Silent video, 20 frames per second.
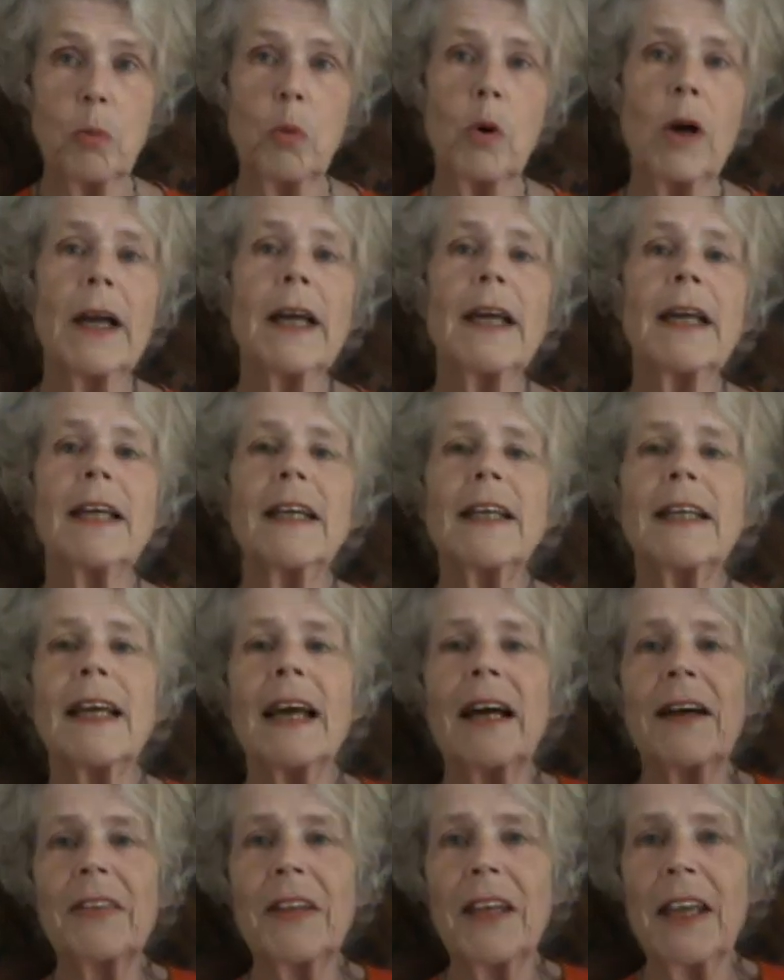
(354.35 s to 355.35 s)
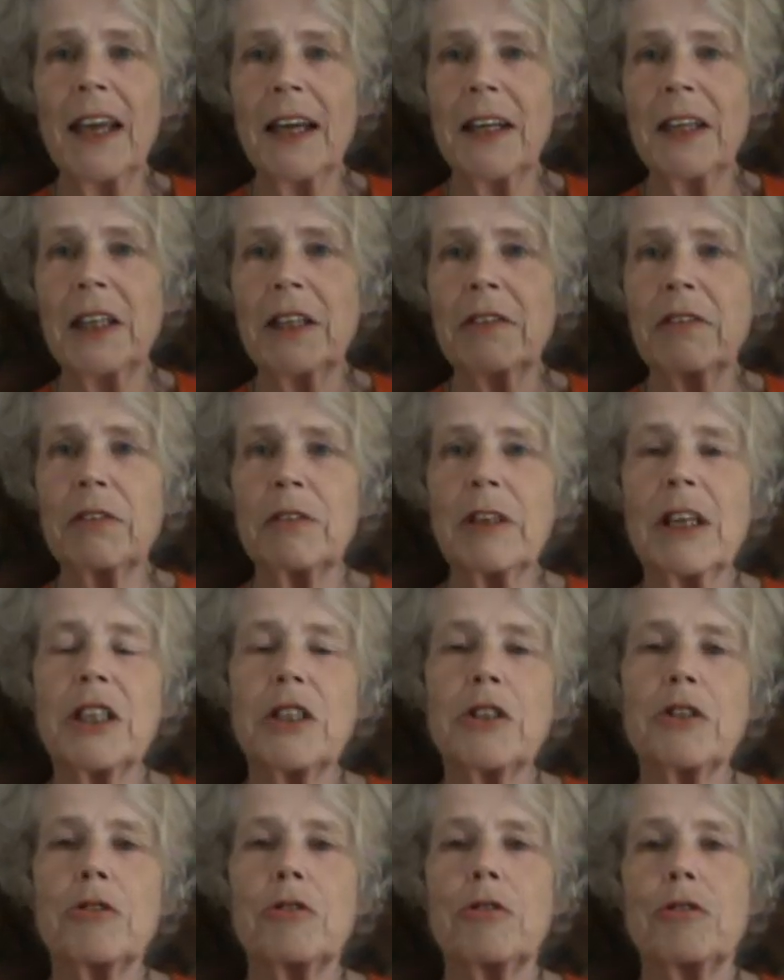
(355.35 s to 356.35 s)
way down the end of an
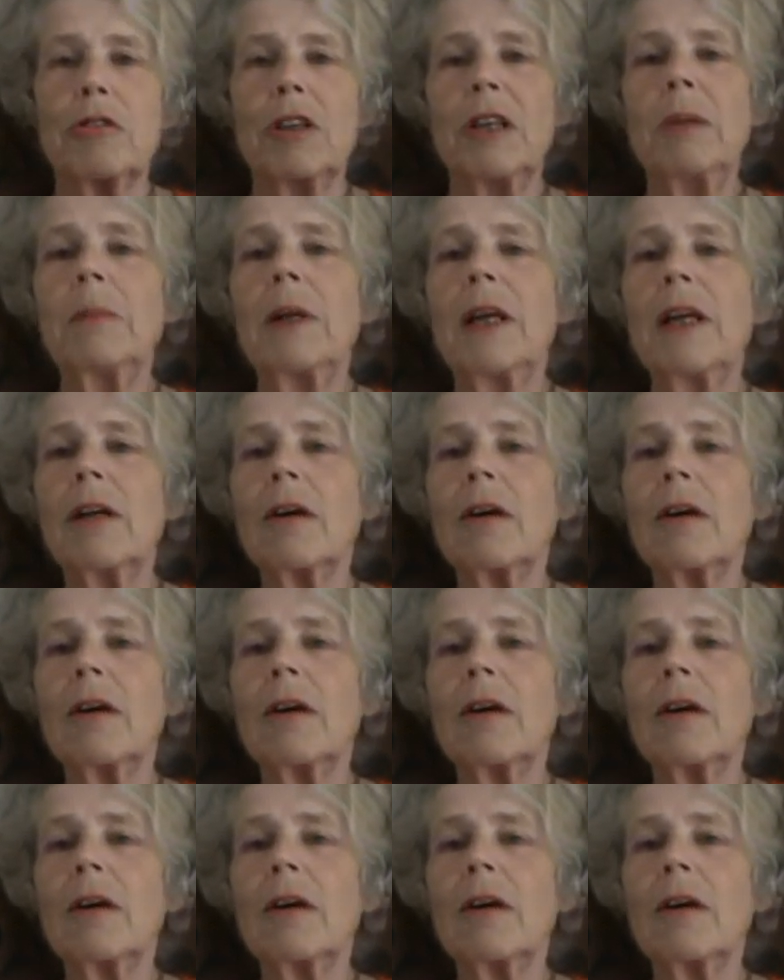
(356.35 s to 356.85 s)
extremely